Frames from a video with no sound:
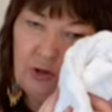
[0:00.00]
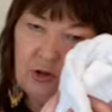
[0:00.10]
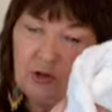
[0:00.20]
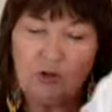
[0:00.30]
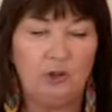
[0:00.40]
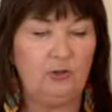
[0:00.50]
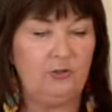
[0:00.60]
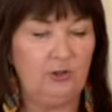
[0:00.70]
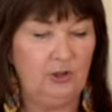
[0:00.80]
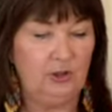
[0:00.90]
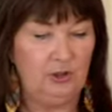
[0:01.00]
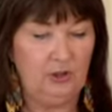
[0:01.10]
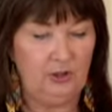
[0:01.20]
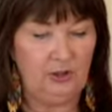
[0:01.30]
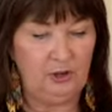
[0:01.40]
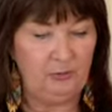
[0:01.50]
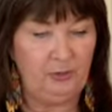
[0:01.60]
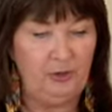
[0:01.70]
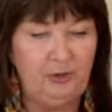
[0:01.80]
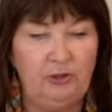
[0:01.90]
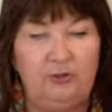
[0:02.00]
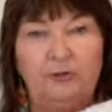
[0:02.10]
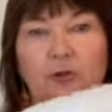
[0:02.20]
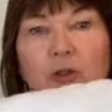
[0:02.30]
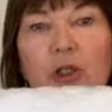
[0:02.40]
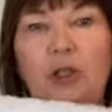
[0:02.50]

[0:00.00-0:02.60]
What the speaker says: and soft. It's beautiful.